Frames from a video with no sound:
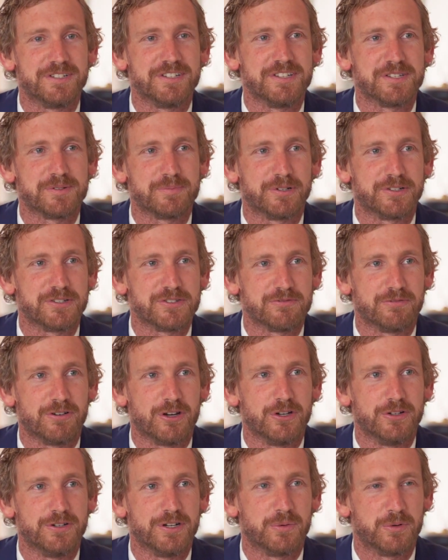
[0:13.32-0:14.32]
Western Springs
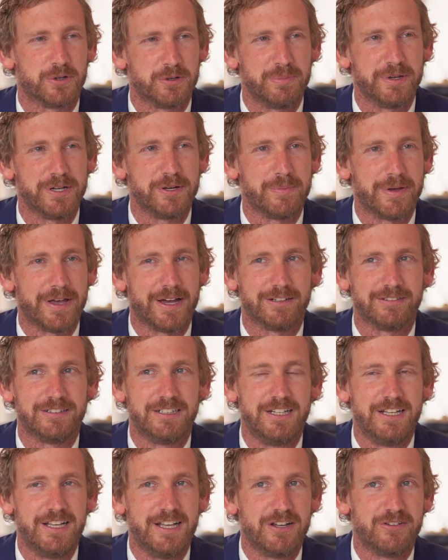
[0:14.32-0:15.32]
Road, I would have been about
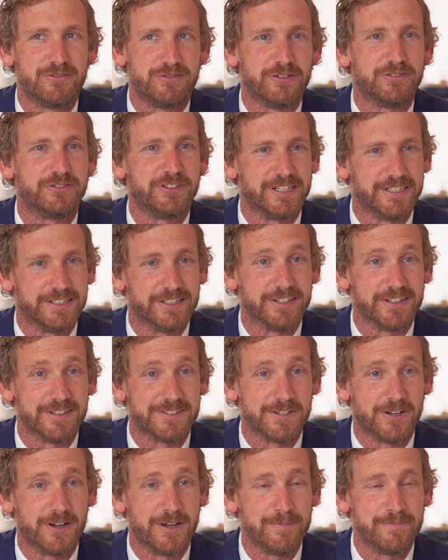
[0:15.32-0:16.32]
15 at the
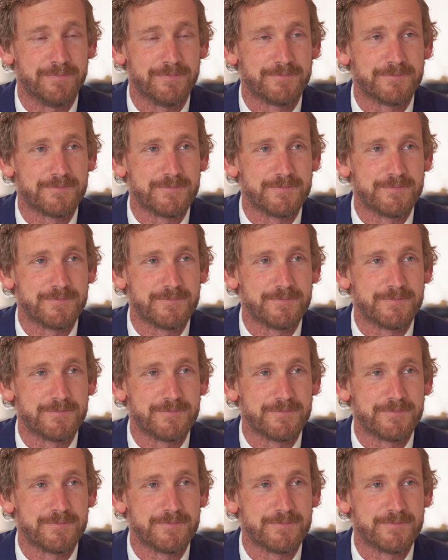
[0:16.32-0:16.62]
time.